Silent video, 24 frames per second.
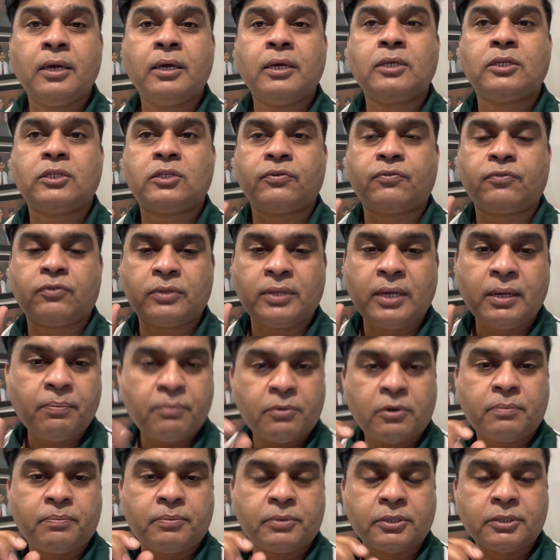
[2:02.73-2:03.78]
So for that
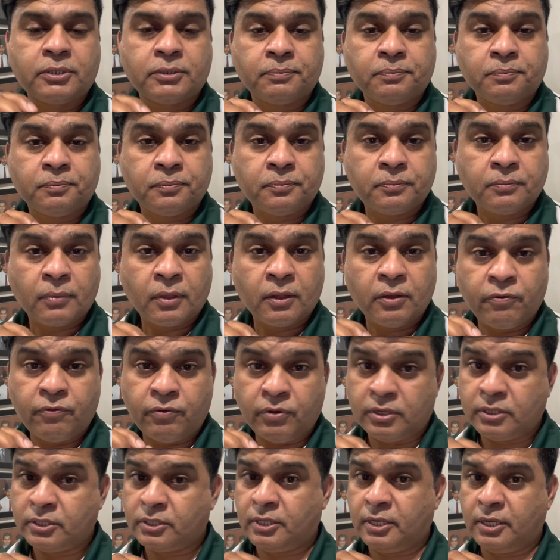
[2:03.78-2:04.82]
purpose,
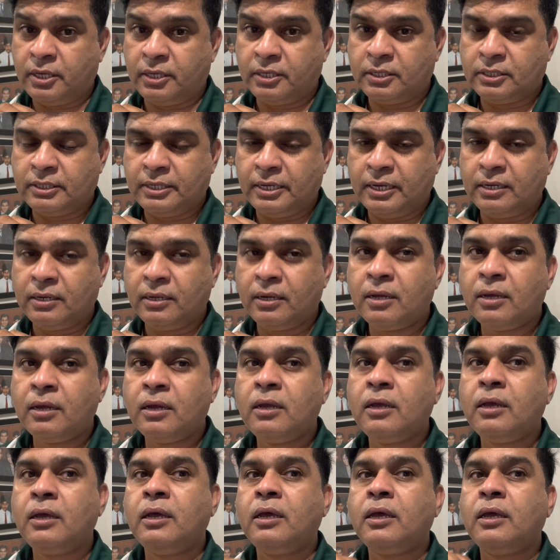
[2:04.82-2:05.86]
first thing is that
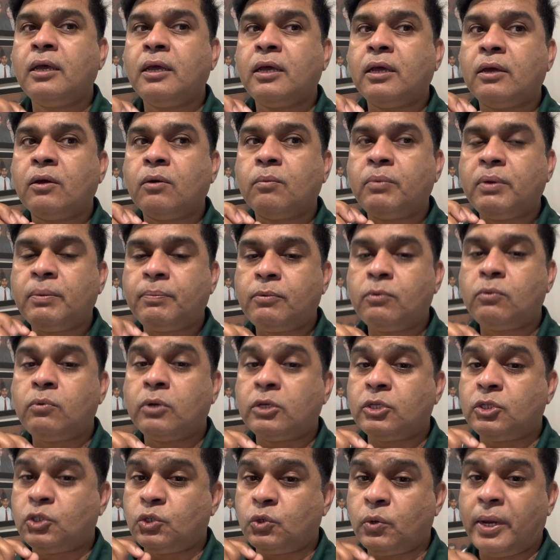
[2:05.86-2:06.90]
people who
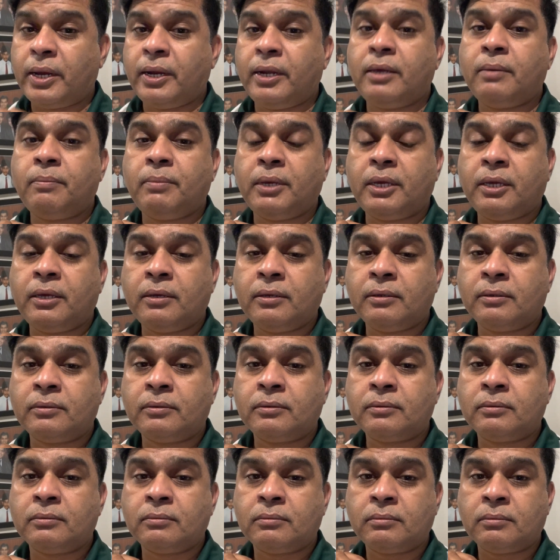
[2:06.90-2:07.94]
are joining me
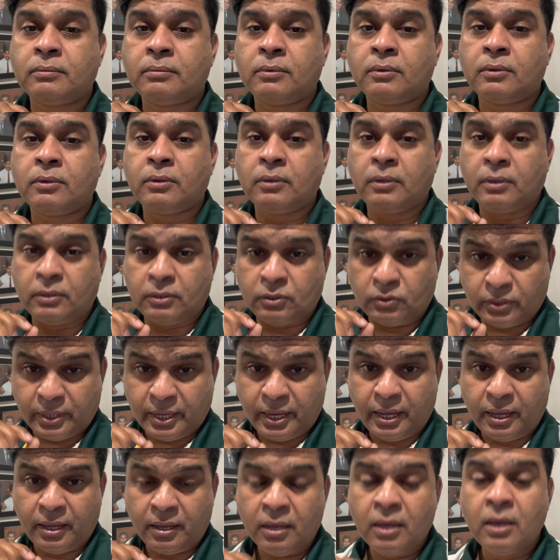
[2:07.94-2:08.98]

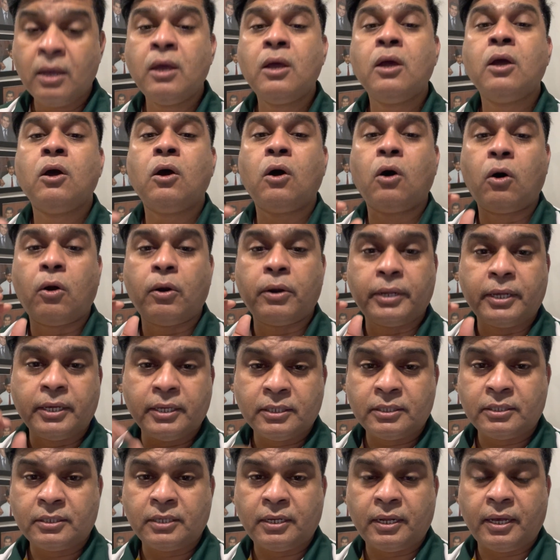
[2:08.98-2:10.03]
today or
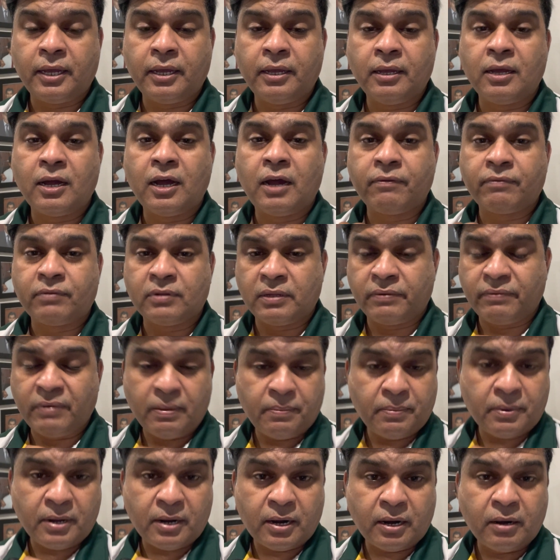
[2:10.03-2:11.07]
yesterday after the
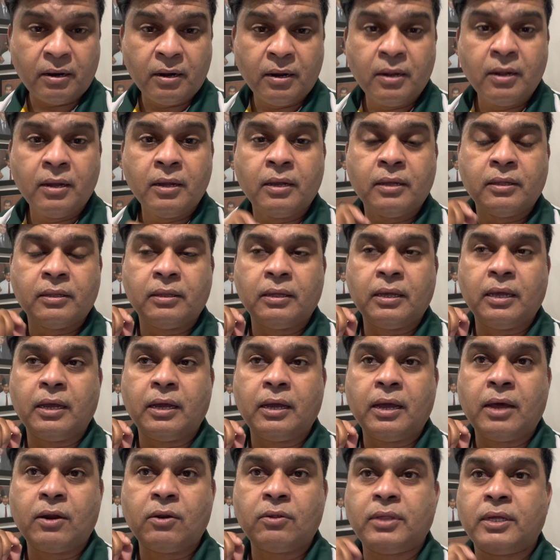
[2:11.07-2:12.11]
webinar,
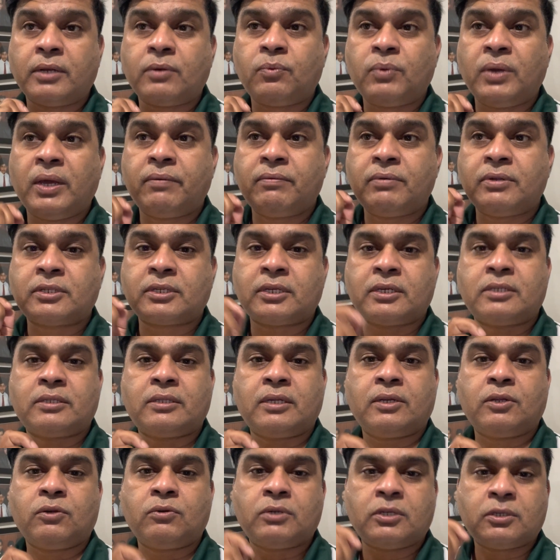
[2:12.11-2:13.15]
I know that we have discussed
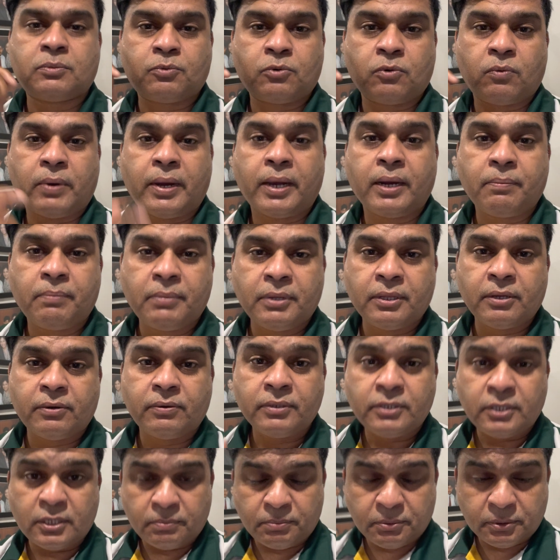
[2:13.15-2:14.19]
that you just provide me the
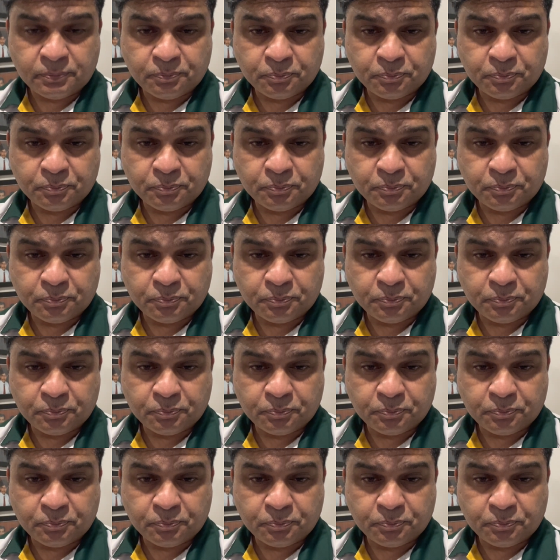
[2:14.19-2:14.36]
receipt